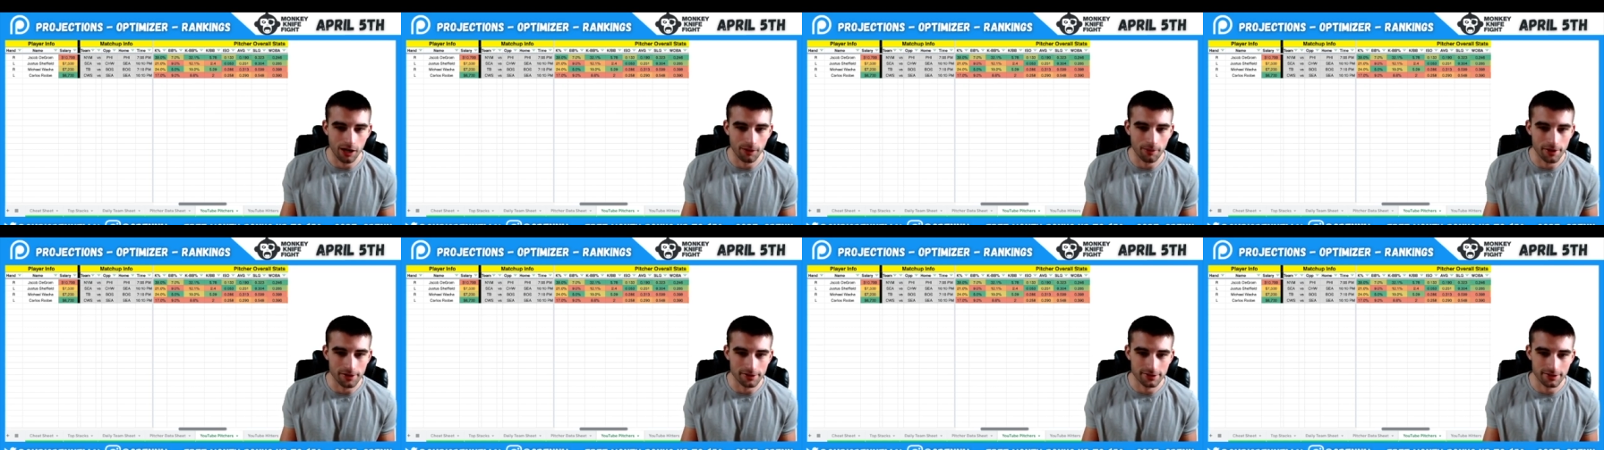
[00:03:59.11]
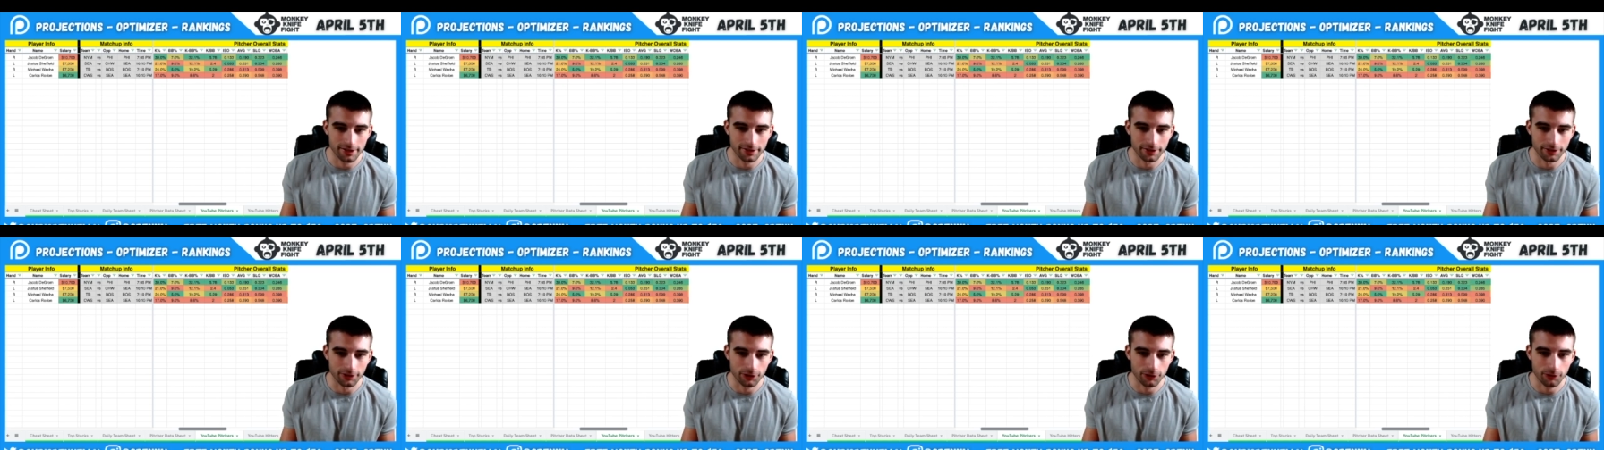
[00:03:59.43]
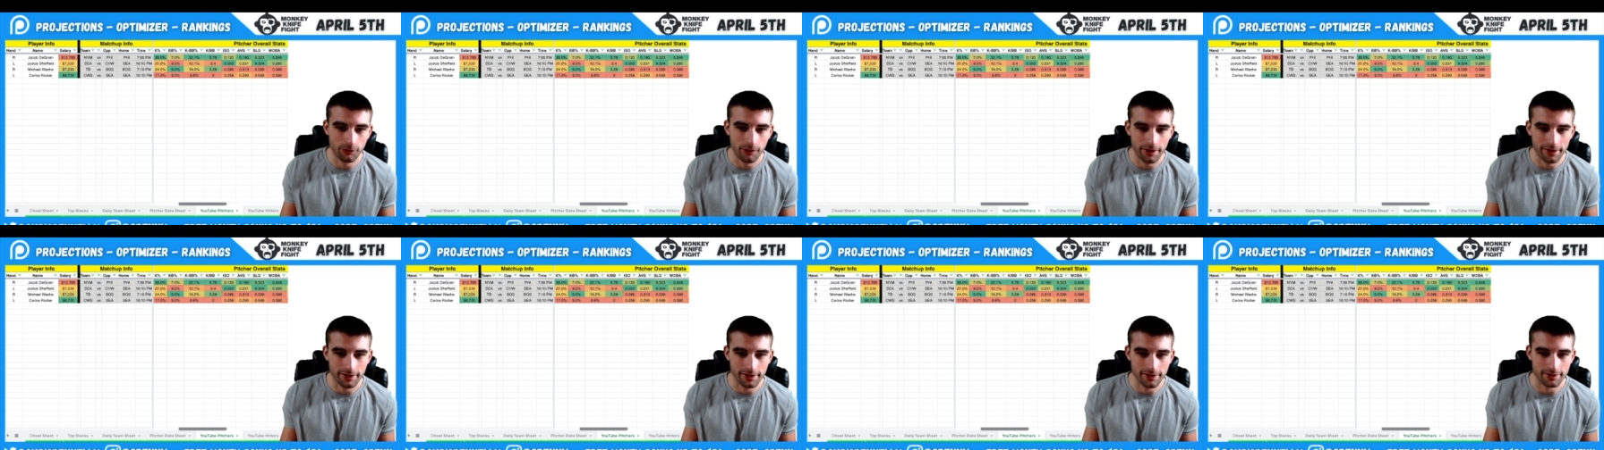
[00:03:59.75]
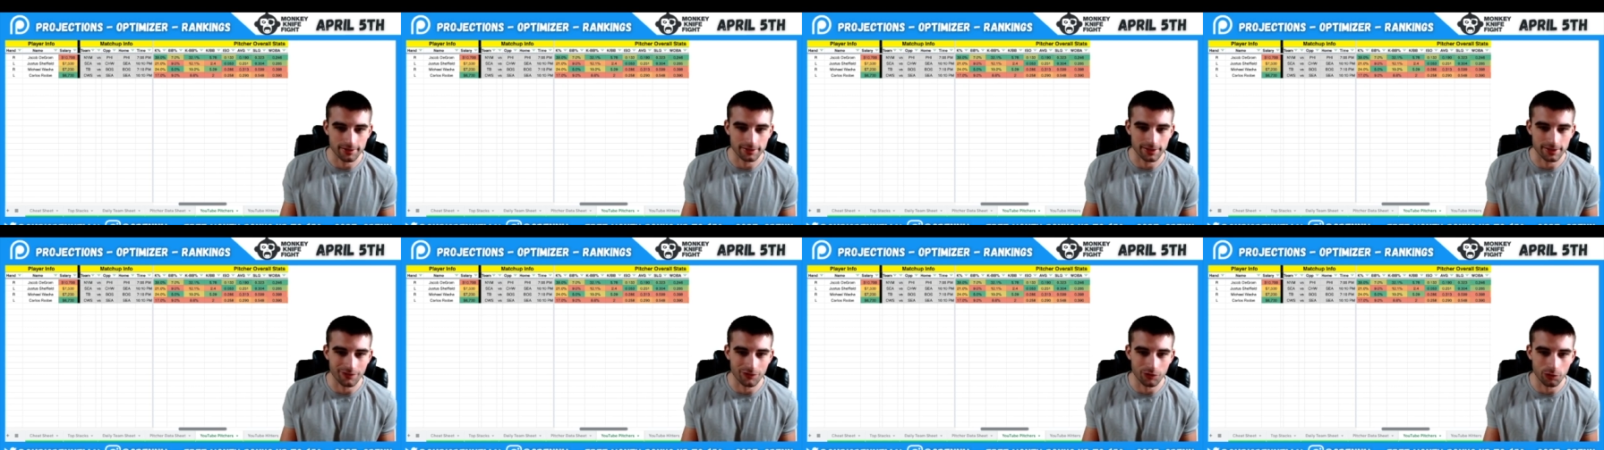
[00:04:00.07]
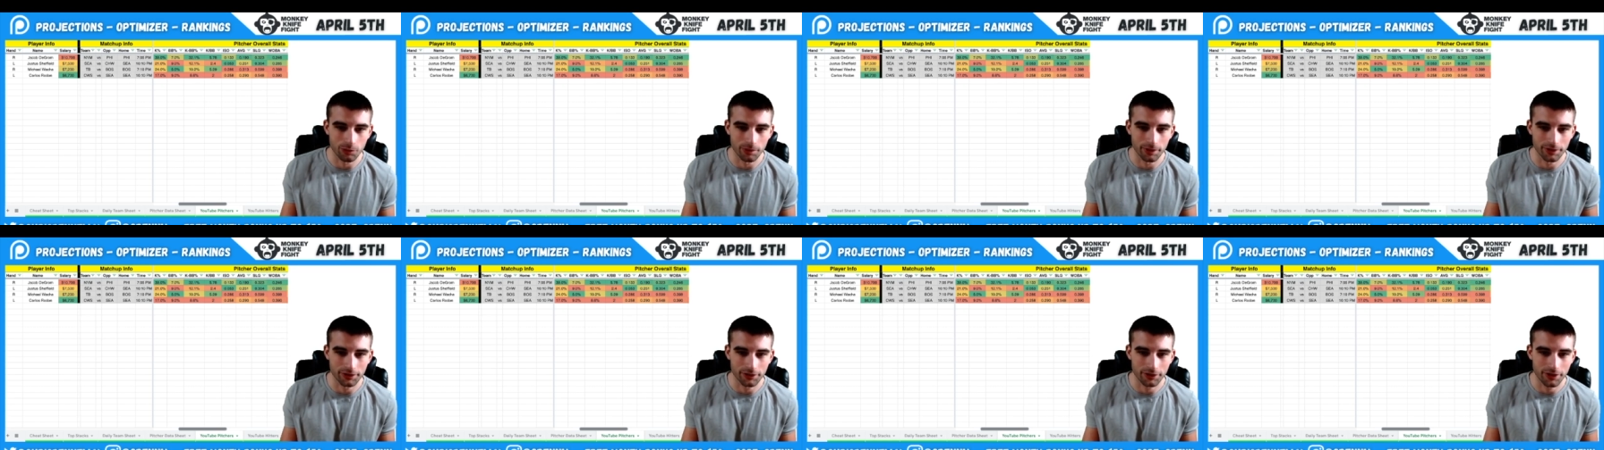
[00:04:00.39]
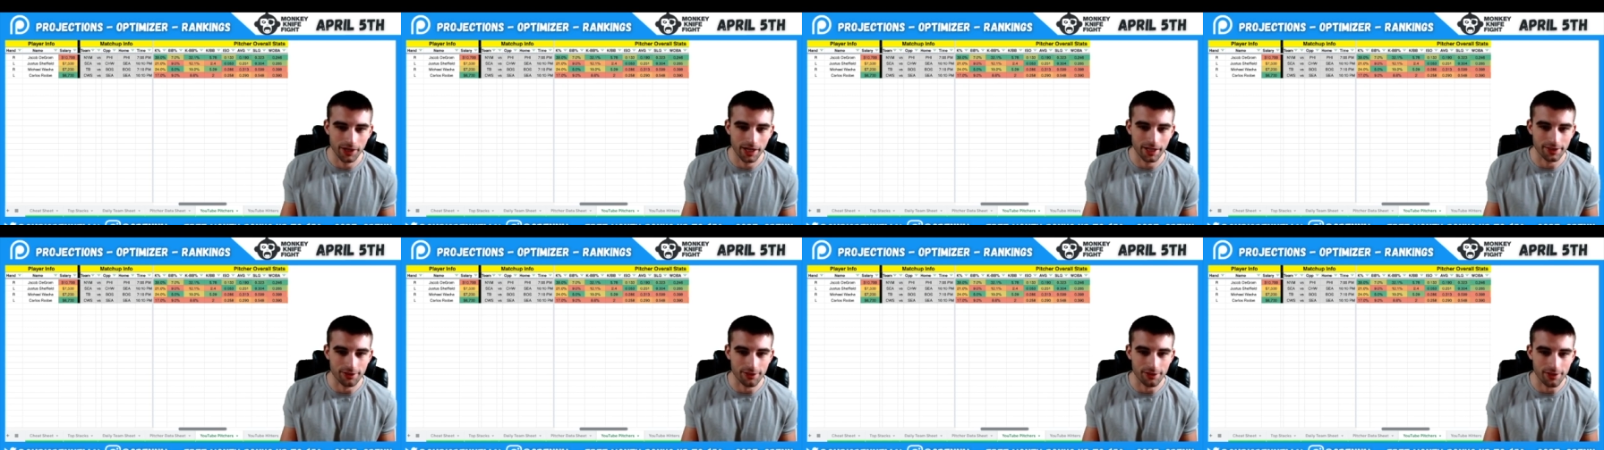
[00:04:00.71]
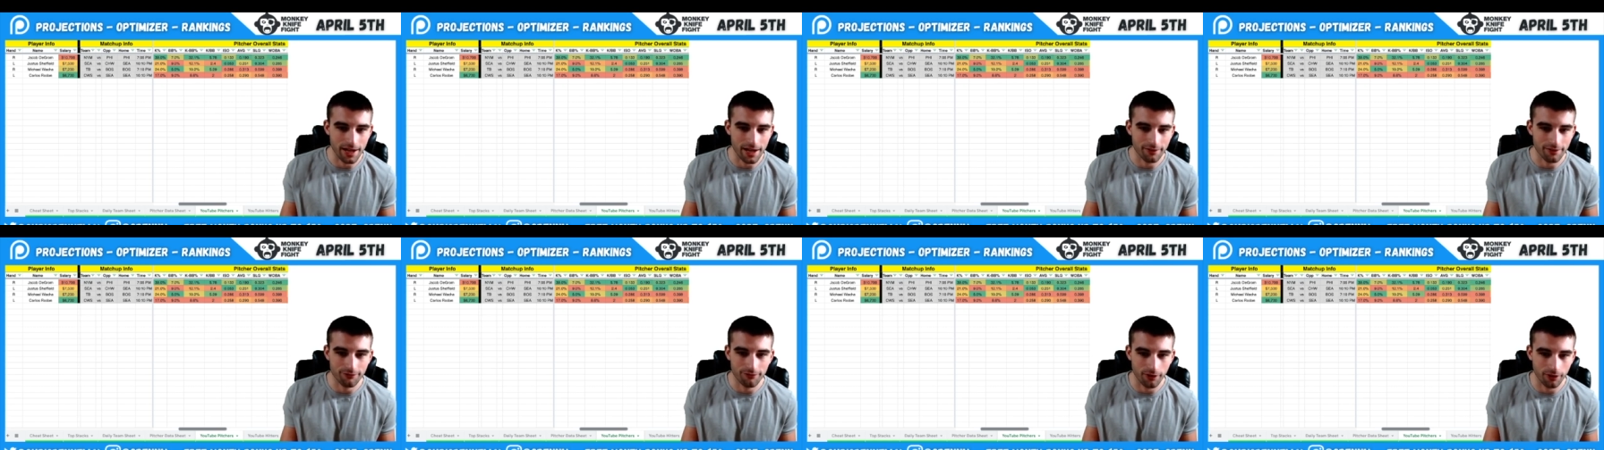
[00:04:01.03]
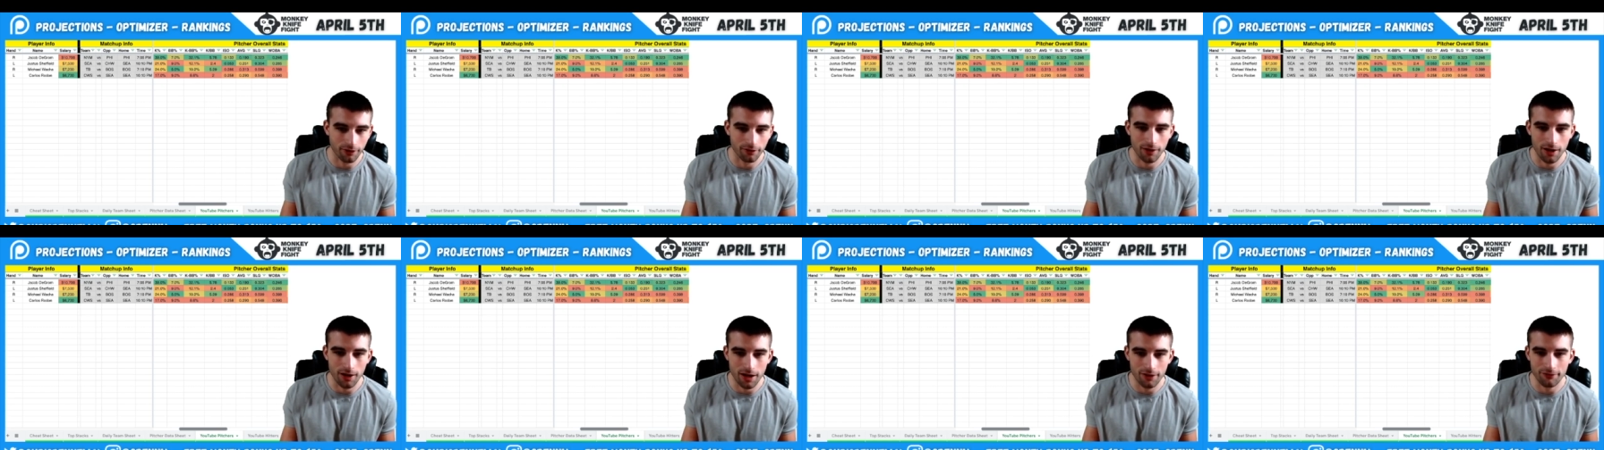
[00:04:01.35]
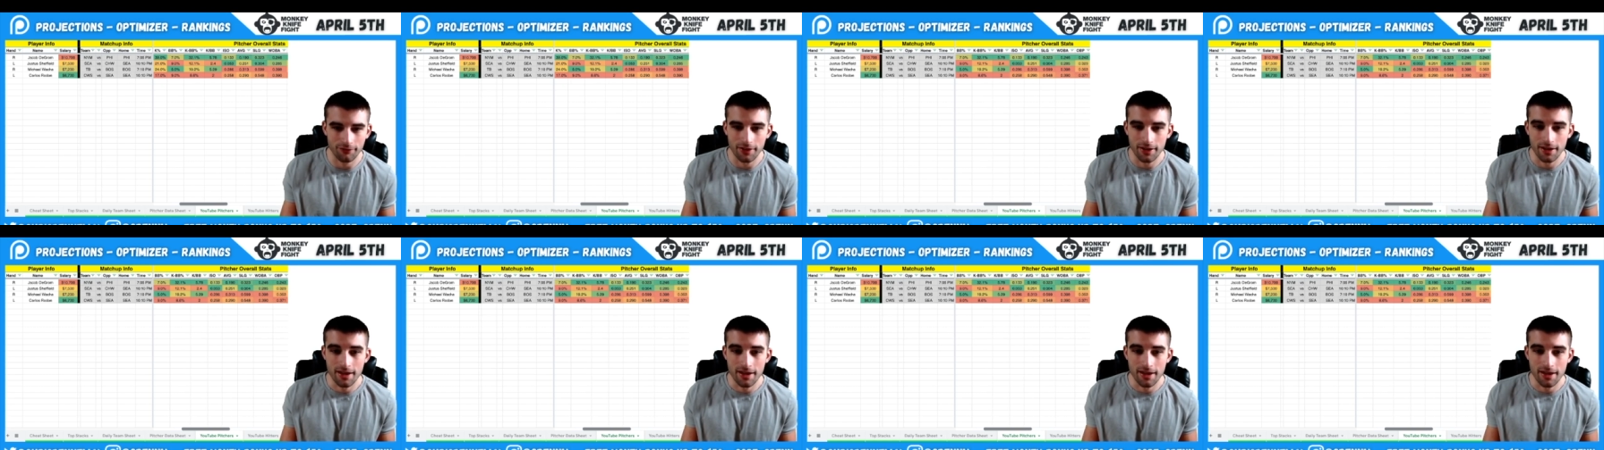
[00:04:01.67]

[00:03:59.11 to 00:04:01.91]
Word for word: I'm not saying they're quite his level, but they're not that far off.